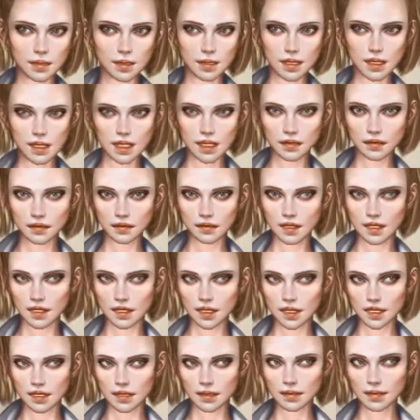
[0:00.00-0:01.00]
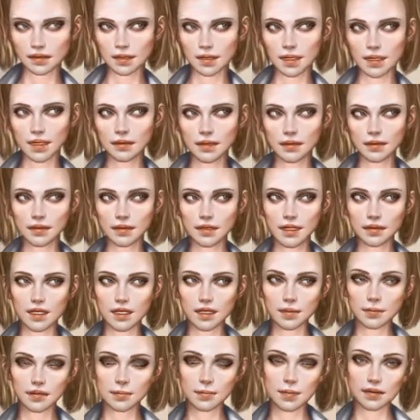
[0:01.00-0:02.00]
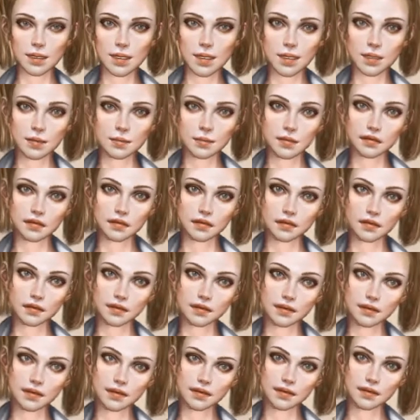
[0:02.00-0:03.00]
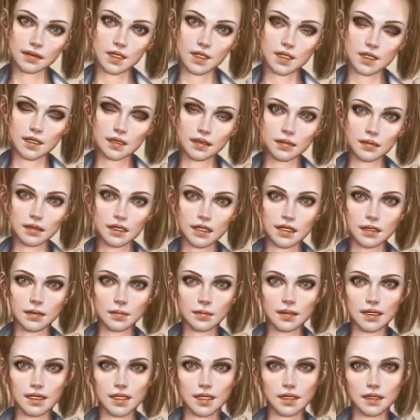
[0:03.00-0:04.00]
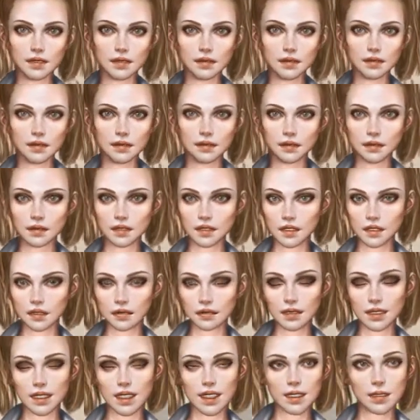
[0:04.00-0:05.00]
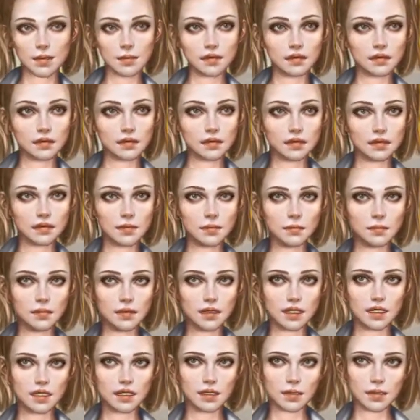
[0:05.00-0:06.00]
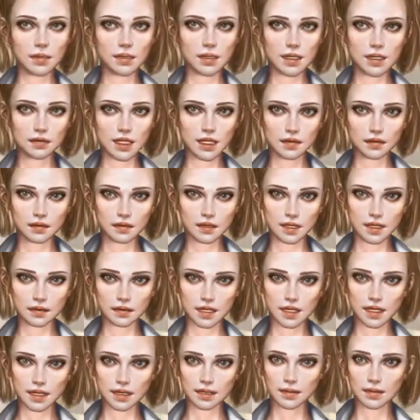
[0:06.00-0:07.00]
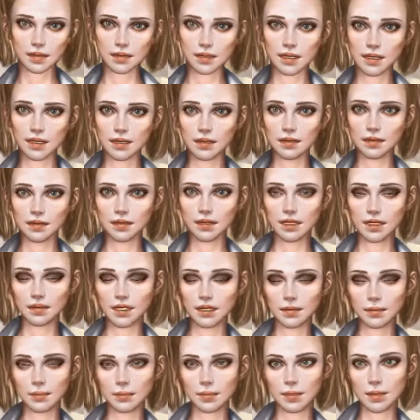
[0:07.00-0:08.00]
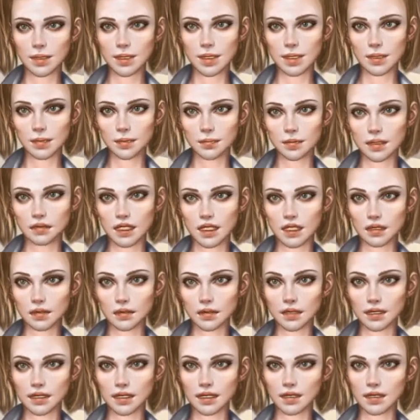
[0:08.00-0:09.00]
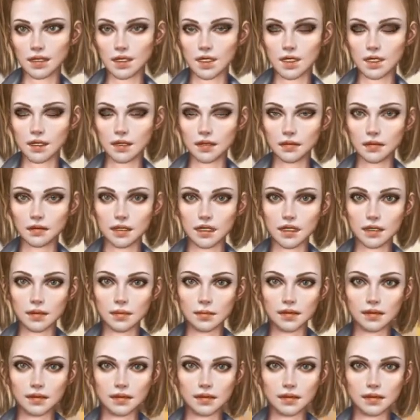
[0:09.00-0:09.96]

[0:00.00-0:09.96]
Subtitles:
a 24-hour front desk at the property. Luggage storage is also available. There are plenty of bars, restaurants and cafes within walking distance of the hotel.